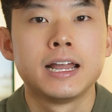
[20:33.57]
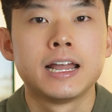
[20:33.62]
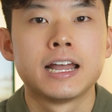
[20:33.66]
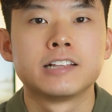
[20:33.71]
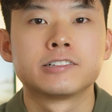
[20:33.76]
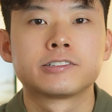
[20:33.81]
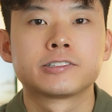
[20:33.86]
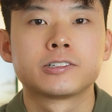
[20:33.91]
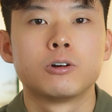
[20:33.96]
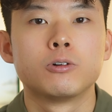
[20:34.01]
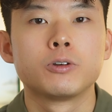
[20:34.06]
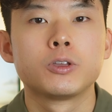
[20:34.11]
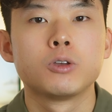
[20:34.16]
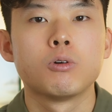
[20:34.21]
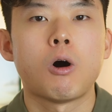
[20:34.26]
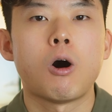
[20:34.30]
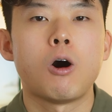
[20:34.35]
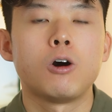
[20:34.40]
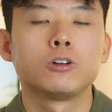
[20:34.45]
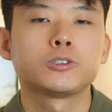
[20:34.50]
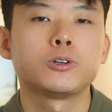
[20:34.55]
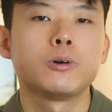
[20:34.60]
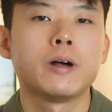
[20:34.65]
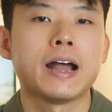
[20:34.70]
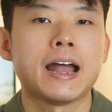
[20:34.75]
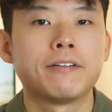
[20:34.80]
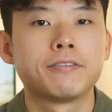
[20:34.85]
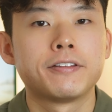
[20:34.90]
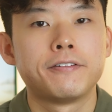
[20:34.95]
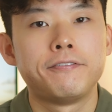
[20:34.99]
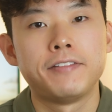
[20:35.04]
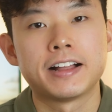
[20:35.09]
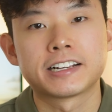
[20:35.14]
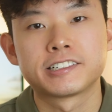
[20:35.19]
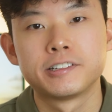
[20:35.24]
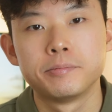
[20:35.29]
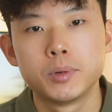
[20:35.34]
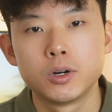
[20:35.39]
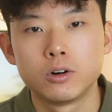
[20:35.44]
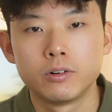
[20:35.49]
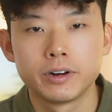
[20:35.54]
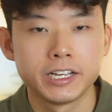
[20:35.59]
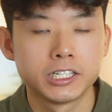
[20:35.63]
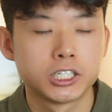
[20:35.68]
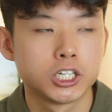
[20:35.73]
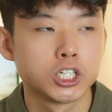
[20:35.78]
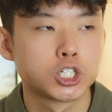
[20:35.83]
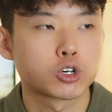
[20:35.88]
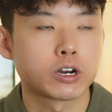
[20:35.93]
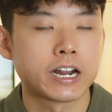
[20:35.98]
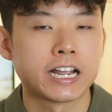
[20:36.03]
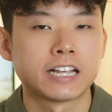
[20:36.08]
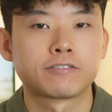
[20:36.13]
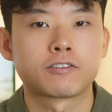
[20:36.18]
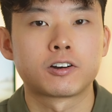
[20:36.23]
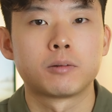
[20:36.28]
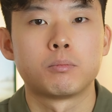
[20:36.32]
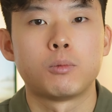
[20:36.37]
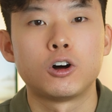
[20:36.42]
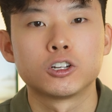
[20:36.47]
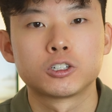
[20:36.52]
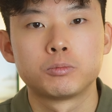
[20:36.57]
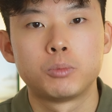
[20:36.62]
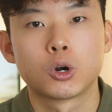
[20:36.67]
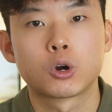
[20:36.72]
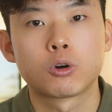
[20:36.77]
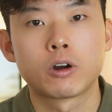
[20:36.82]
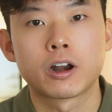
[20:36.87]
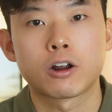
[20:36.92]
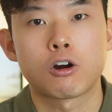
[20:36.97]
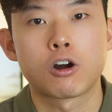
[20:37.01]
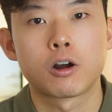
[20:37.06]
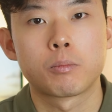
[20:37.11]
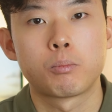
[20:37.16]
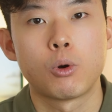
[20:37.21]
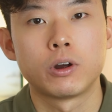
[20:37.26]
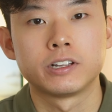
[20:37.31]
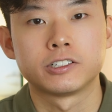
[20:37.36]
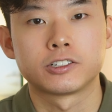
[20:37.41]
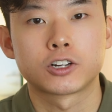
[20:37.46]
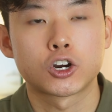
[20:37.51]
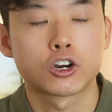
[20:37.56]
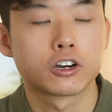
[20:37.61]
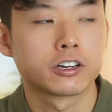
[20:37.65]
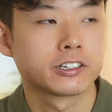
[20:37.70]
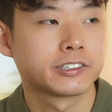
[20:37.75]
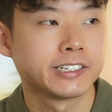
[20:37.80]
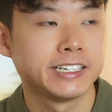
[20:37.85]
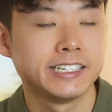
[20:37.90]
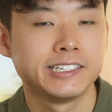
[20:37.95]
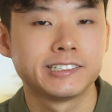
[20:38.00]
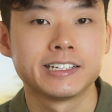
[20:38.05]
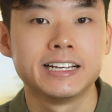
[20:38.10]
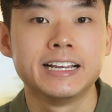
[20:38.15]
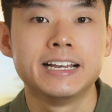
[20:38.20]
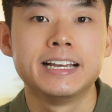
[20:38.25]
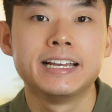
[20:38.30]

and so you also have the flexibility to transfer multiple credit card points currencies